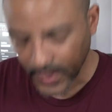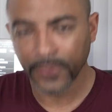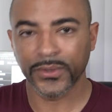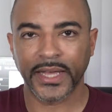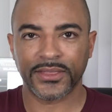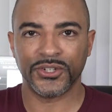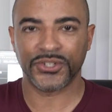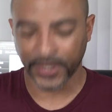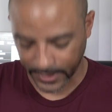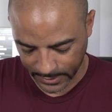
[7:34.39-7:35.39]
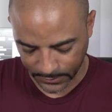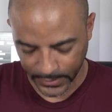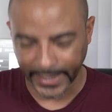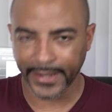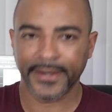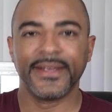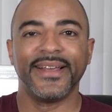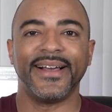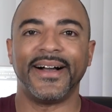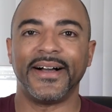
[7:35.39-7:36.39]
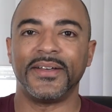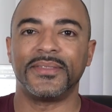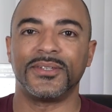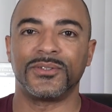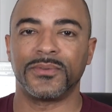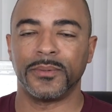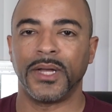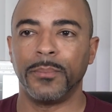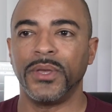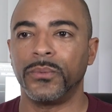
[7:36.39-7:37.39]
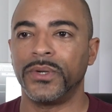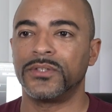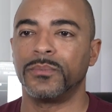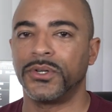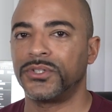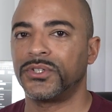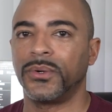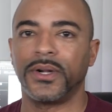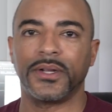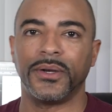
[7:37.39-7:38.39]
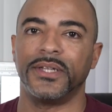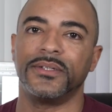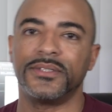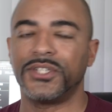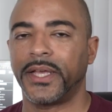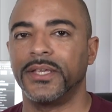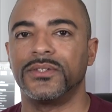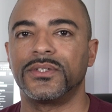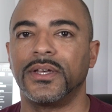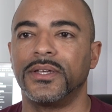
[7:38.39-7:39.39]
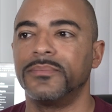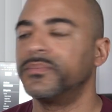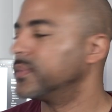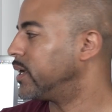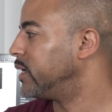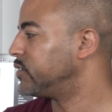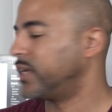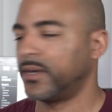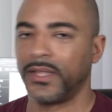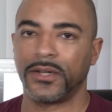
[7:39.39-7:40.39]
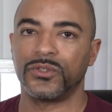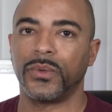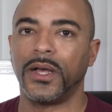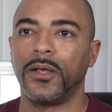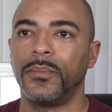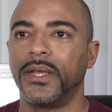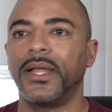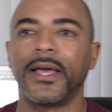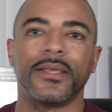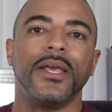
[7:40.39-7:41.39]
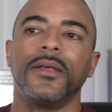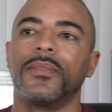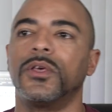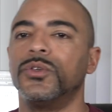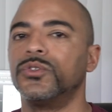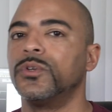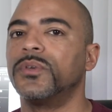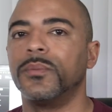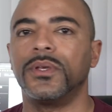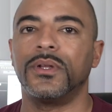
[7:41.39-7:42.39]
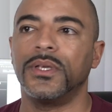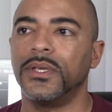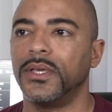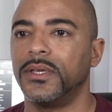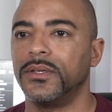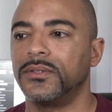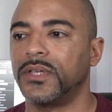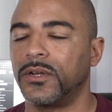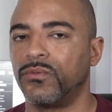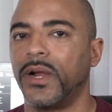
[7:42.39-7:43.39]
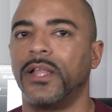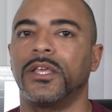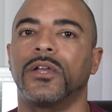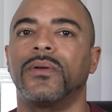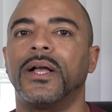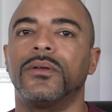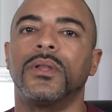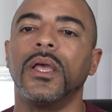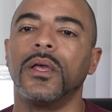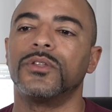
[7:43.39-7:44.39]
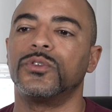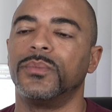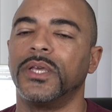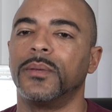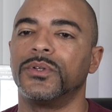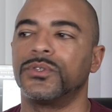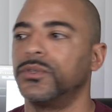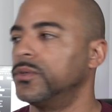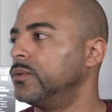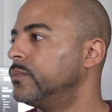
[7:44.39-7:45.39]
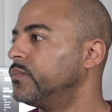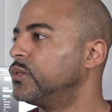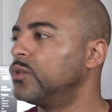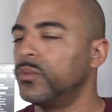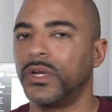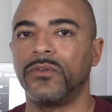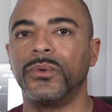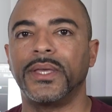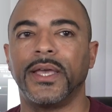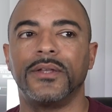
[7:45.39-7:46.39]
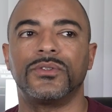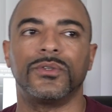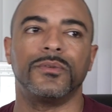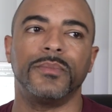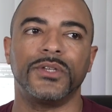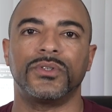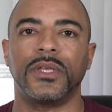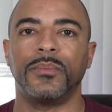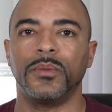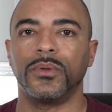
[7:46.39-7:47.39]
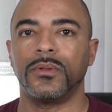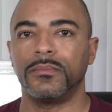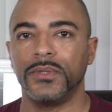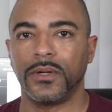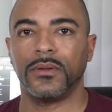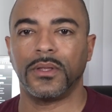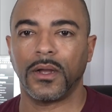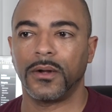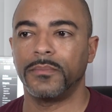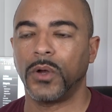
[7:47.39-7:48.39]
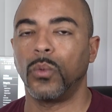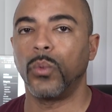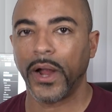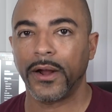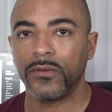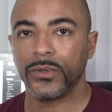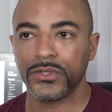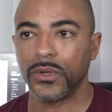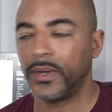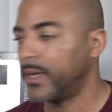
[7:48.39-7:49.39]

if you like this shirt, if you get it, this is from Bitwit's merch store. Go ahead and check his channel out as well. But the YouTube community is kind of rallying around to be able to do whatever we can to make sure that people, are aware of what's going